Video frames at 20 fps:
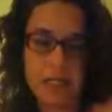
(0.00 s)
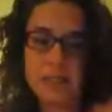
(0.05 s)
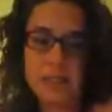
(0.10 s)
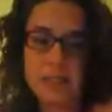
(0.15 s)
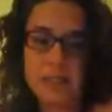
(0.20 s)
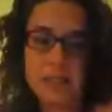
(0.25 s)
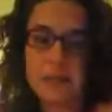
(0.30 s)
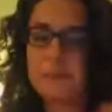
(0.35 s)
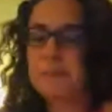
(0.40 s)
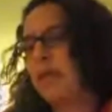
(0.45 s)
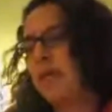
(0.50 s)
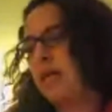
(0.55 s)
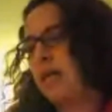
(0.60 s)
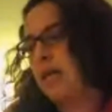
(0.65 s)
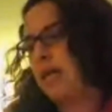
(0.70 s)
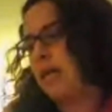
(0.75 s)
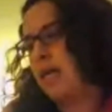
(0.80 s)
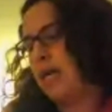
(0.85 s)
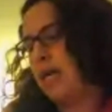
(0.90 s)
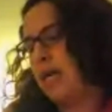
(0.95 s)
That cut, you
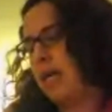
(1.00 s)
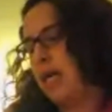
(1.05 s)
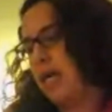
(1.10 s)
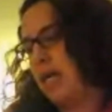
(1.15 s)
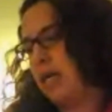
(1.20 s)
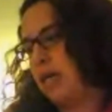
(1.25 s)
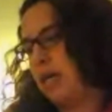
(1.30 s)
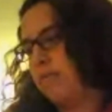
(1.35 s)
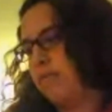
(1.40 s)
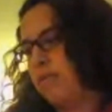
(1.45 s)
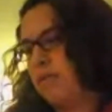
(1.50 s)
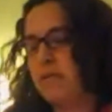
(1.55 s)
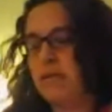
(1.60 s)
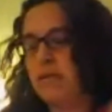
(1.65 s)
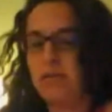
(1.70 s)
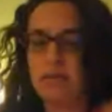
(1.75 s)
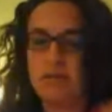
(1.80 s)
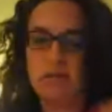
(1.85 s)
know, just sharp pain.